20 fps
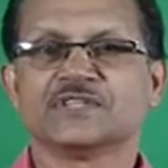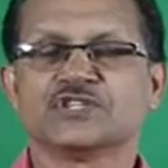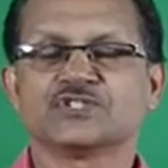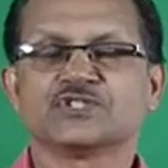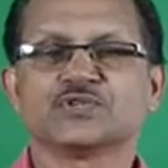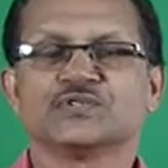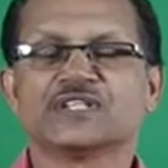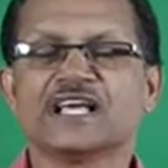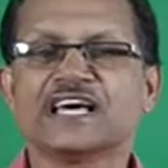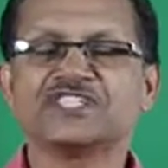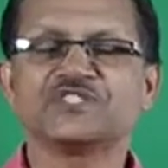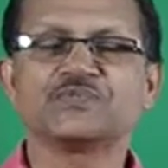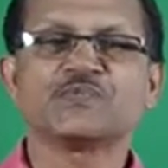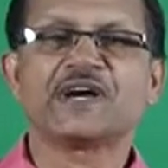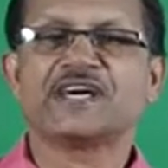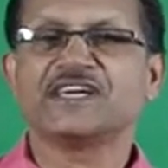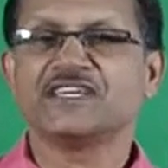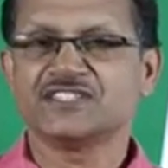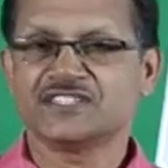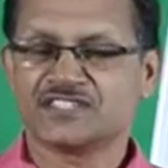So that's
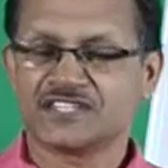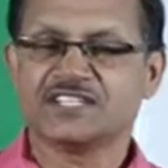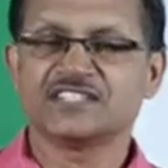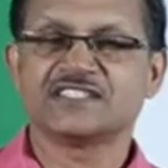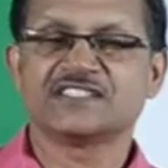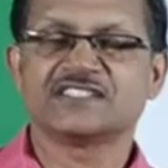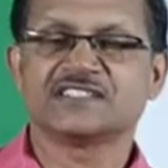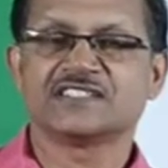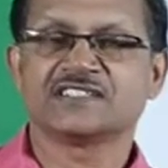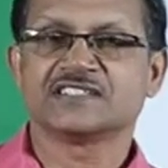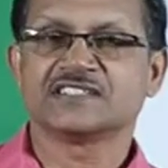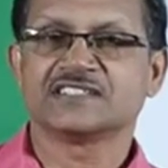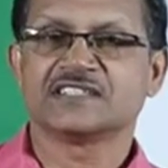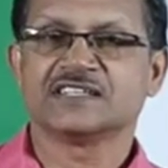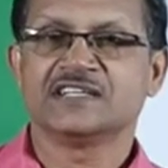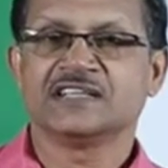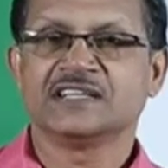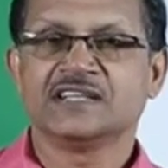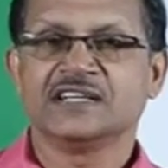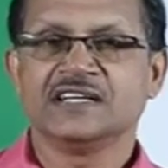why I said
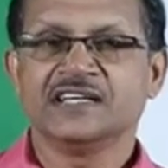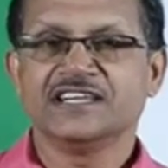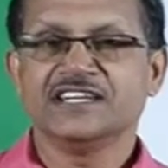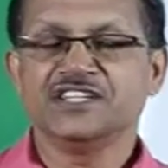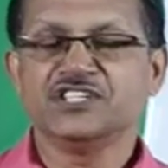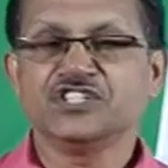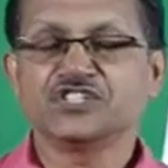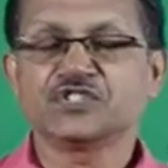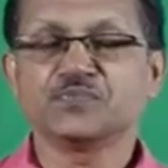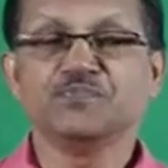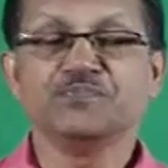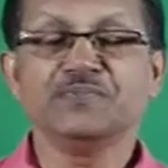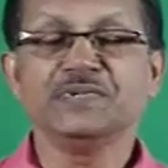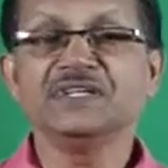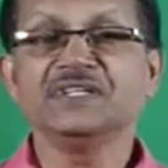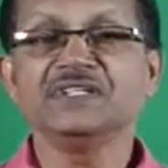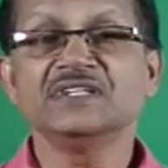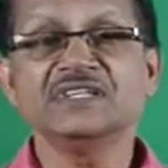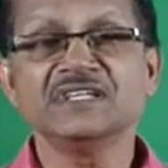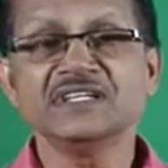it is
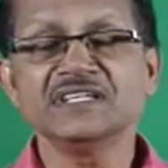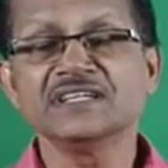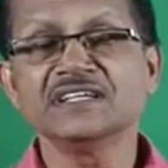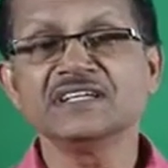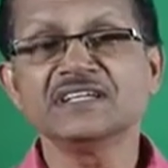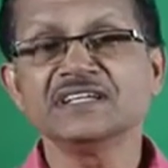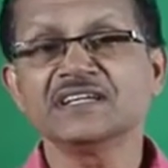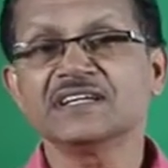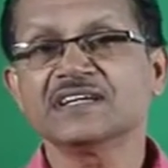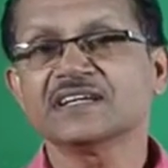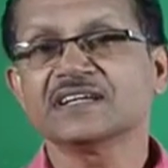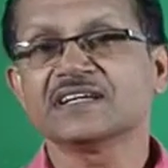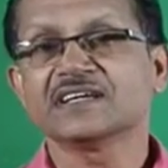meaning